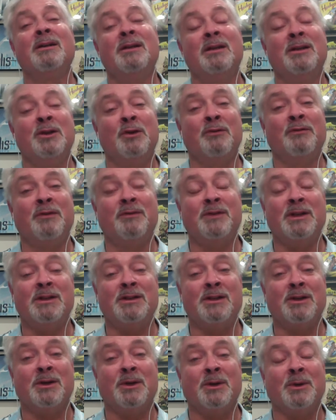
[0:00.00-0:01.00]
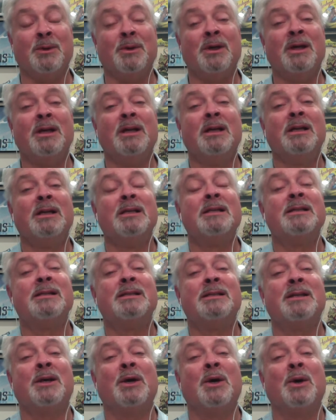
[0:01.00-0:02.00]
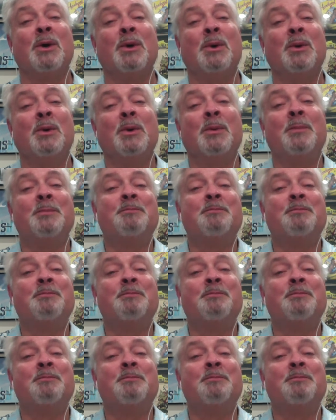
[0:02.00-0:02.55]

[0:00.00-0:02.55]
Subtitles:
New 52. So